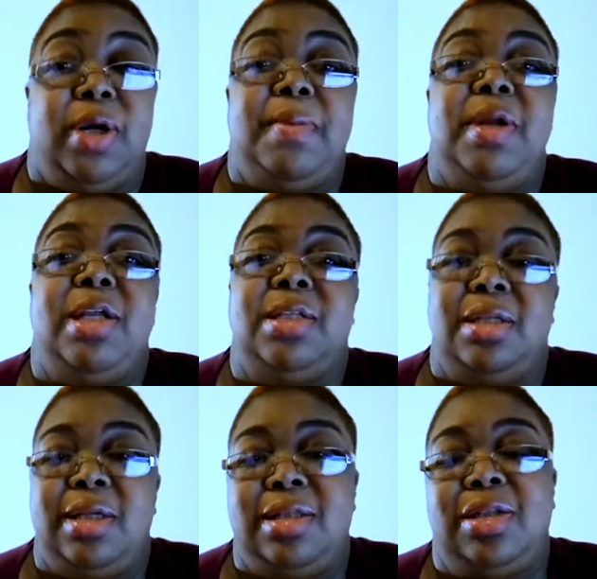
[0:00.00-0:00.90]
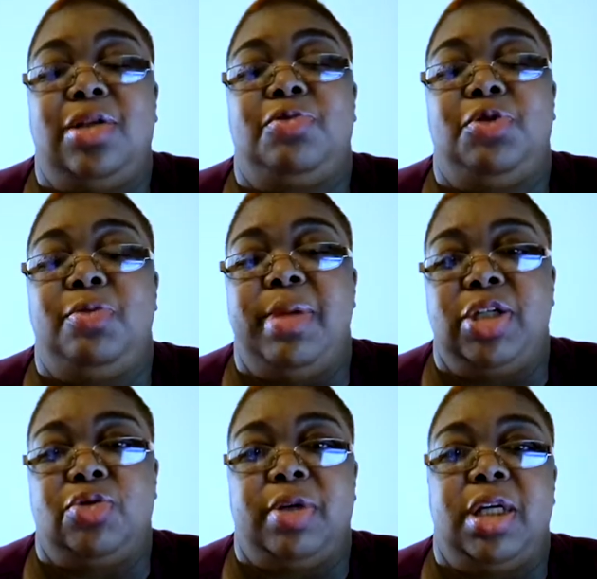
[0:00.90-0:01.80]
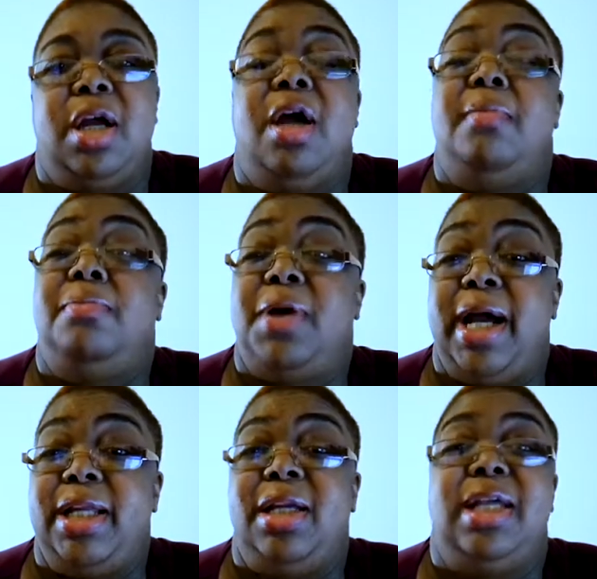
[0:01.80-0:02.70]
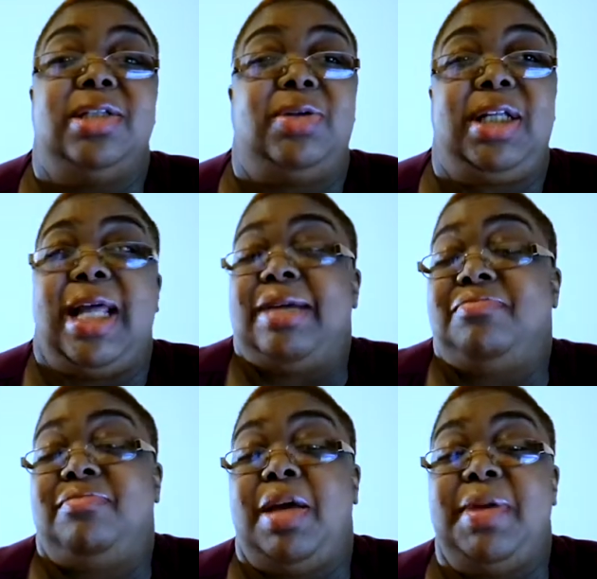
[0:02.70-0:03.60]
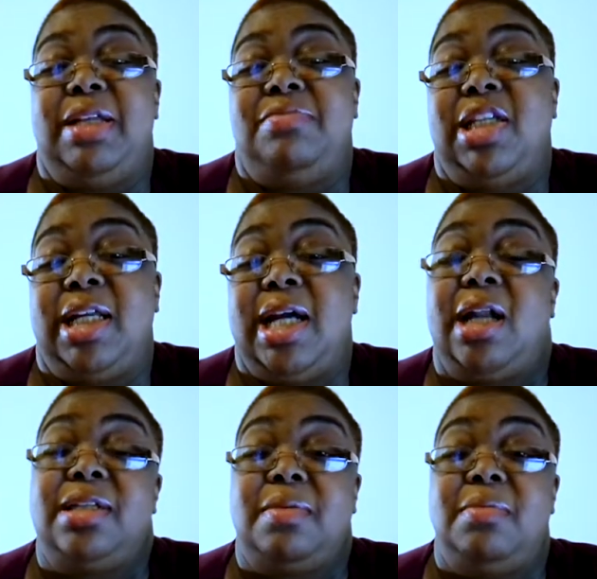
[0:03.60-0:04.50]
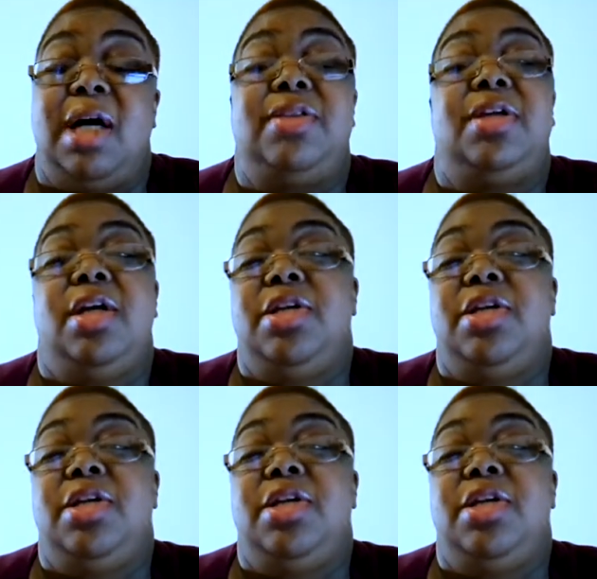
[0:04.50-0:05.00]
I mean, it's a little rudimentary, but it's only like maybe $10 a month.